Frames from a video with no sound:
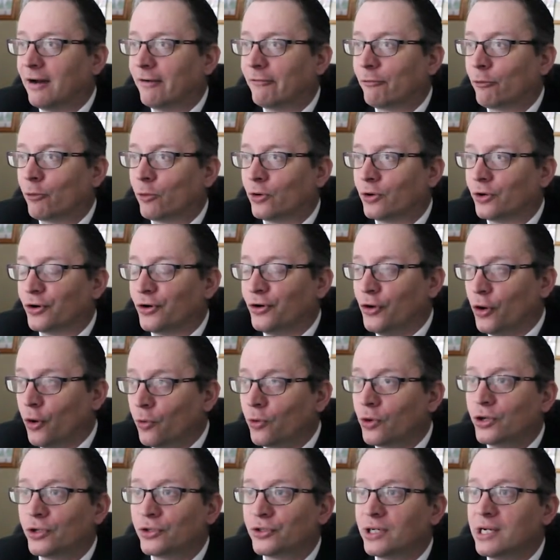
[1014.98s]
for
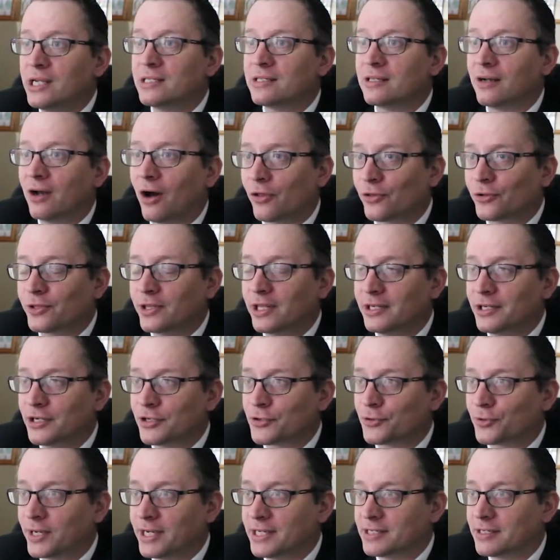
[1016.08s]
no good reason other than
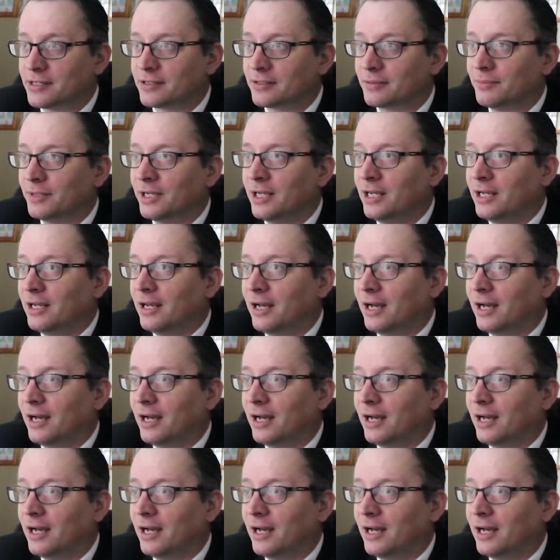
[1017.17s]
just racism.